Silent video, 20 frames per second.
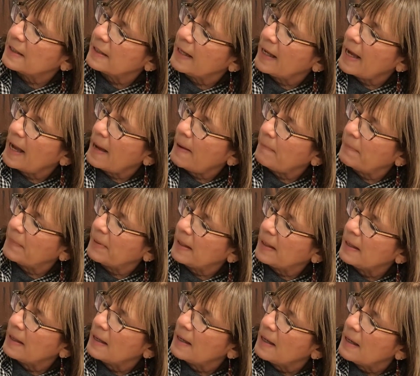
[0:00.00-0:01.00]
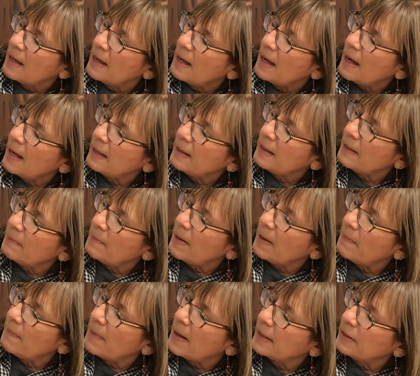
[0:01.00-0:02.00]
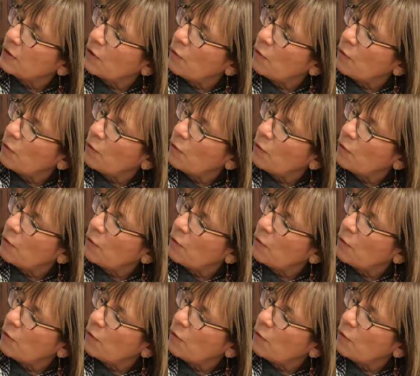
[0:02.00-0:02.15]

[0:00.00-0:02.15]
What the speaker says: happy, I let my mind go